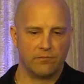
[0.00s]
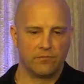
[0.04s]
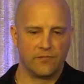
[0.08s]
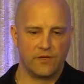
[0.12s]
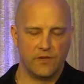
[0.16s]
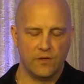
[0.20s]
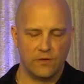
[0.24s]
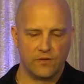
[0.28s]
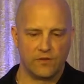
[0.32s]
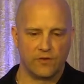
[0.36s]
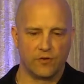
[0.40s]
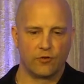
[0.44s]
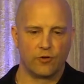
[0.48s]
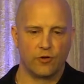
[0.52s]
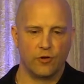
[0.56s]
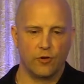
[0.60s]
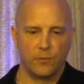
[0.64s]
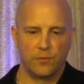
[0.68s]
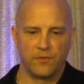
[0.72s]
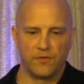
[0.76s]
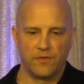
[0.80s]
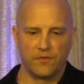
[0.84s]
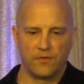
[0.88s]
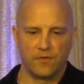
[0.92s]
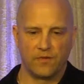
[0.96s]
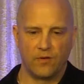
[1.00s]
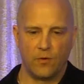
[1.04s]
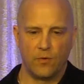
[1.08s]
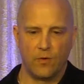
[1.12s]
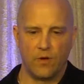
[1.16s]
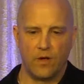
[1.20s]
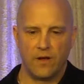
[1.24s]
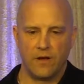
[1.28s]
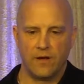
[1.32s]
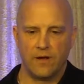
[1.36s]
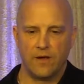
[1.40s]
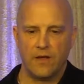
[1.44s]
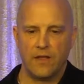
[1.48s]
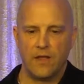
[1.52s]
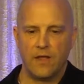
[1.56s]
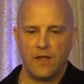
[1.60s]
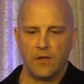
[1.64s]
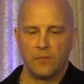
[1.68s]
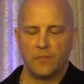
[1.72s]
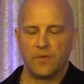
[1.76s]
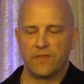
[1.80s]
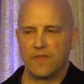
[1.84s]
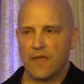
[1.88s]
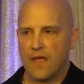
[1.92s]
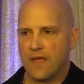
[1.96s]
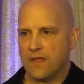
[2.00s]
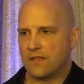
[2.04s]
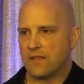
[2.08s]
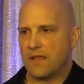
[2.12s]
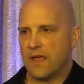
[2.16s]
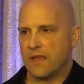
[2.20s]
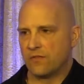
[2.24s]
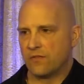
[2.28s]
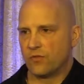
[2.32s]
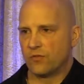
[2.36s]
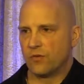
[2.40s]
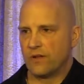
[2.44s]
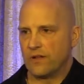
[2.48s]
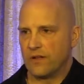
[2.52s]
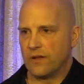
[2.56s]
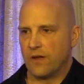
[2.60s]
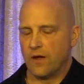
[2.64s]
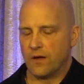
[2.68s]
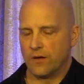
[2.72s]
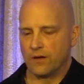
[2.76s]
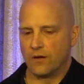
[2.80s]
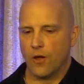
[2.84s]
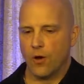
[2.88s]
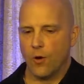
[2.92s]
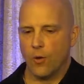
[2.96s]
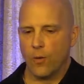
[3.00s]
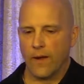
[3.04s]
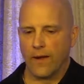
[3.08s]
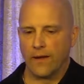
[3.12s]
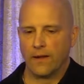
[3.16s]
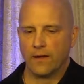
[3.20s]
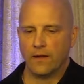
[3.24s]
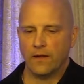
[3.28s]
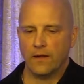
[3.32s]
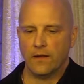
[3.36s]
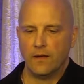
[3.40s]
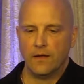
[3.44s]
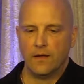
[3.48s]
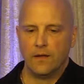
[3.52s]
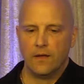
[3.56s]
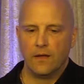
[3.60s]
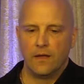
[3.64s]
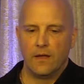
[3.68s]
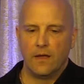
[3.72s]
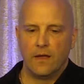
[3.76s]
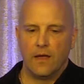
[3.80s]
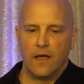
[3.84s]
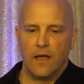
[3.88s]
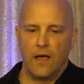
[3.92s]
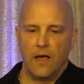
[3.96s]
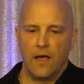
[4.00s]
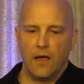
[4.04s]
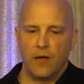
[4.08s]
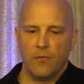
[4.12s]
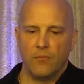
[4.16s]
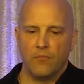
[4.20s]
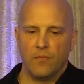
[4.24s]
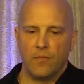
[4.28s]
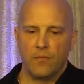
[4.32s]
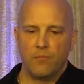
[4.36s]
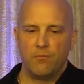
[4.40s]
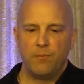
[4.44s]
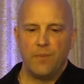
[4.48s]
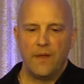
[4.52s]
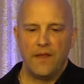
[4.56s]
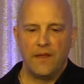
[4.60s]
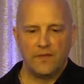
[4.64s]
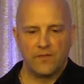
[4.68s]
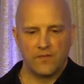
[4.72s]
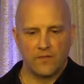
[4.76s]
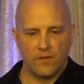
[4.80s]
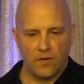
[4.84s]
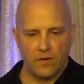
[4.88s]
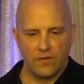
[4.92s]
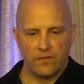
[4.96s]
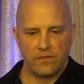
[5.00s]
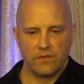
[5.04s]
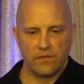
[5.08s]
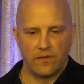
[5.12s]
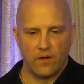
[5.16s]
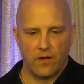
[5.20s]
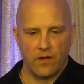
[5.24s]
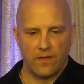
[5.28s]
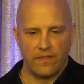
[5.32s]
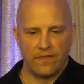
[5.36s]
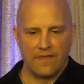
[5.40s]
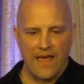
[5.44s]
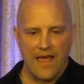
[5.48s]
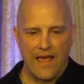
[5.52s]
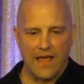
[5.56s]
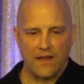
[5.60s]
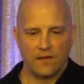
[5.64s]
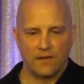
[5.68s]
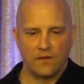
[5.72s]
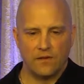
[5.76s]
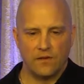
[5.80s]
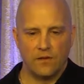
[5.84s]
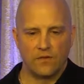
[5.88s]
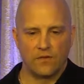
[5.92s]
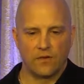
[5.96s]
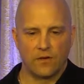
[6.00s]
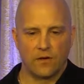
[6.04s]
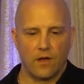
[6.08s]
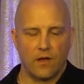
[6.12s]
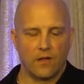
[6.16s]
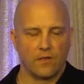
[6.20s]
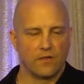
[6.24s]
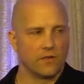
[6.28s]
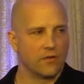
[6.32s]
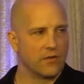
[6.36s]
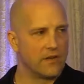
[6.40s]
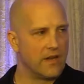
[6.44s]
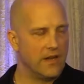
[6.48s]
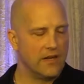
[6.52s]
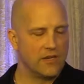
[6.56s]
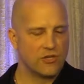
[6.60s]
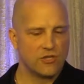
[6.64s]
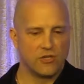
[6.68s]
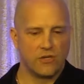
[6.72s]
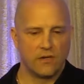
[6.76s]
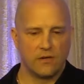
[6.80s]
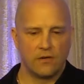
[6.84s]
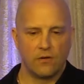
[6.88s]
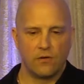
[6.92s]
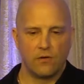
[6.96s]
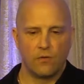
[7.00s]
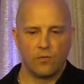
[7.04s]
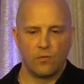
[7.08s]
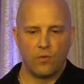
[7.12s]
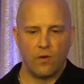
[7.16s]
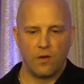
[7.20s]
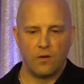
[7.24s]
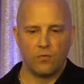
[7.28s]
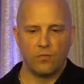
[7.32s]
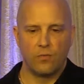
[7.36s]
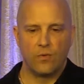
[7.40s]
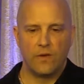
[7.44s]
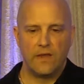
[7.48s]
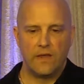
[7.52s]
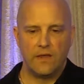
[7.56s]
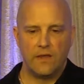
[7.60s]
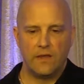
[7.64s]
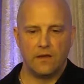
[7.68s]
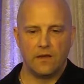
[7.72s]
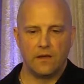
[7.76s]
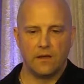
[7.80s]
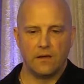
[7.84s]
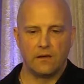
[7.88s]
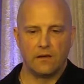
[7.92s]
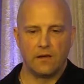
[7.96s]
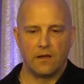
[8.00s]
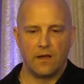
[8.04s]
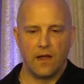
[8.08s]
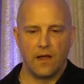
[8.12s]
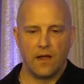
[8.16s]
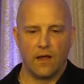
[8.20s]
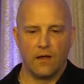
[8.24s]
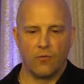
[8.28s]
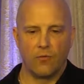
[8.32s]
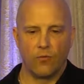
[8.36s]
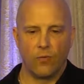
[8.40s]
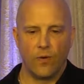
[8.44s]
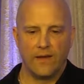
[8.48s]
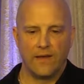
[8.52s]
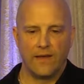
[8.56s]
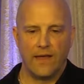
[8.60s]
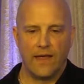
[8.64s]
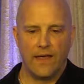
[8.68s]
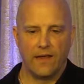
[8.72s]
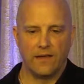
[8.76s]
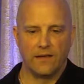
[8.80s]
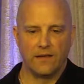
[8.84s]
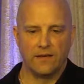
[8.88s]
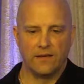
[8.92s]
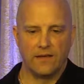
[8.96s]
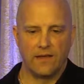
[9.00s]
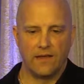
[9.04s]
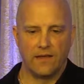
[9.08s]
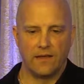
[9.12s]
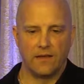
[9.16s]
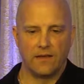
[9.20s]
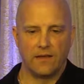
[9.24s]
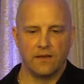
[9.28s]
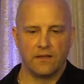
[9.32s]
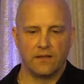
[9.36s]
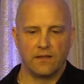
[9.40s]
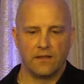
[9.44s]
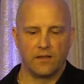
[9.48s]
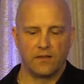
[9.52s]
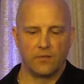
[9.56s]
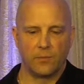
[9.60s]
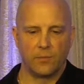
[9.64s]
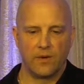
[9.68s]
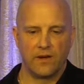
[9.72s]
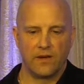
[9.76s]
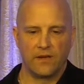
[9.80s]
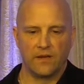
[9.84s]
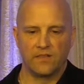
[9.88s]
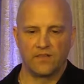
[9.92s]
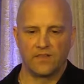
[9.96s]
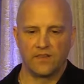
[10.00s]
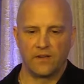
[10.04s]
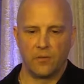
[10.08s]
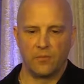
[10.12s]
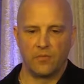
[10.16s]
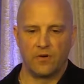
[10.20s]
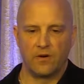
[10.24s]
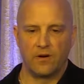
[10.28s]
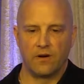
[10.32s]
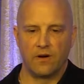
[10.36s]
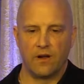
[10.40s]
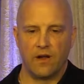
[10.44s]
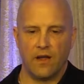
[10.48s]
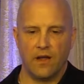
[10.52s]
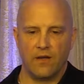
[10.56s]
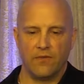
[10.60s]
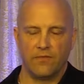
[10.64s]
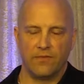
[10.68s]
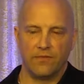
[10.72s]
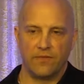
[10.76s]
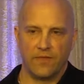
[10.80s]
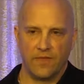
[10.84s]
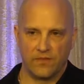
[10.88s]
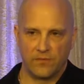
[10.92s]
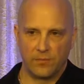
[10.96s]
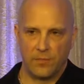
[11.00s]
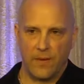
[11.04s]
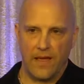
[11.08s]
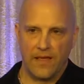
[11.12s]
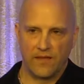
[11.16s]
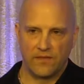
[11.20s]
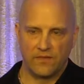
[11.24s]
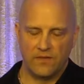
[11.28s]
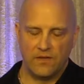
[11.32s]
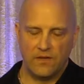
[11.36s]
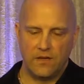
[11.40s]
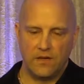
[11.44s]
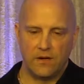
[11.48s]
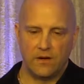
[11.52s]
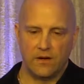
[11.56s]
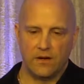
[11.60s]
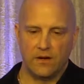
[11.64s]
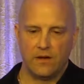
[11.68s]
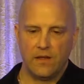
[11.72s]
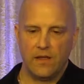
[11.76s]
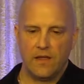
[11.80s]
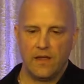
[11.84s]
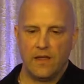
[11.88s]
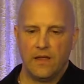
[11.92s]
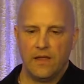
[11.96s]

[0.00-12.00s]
user groups, and so on. But that's really ongoing. Based on that user consultation, what we went ahead and did in the spring and summer of this past year